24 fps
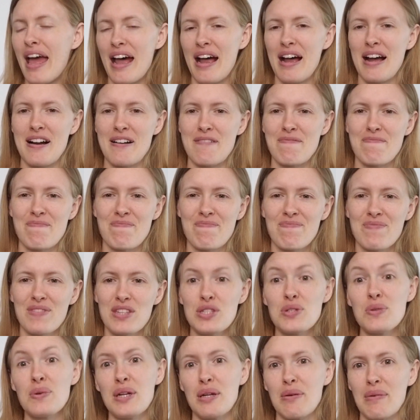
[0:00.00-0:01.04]
So
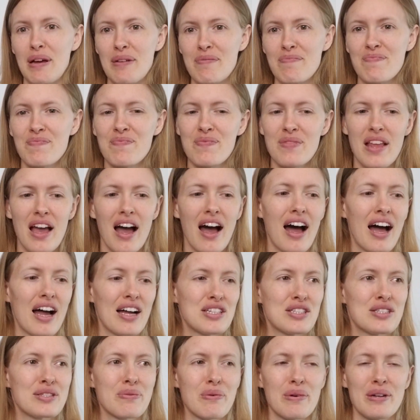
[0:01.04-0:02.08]
anyway, I
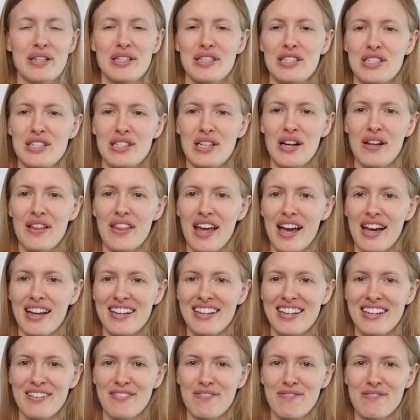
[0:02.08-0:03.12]
just wanted to share
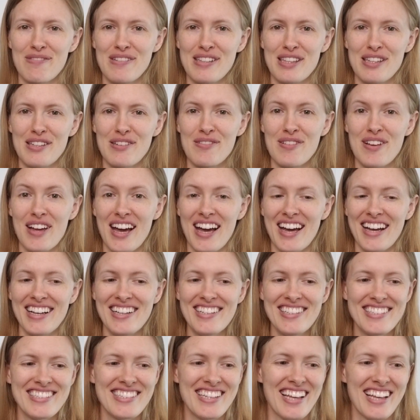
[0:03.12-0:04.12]
that with you guys.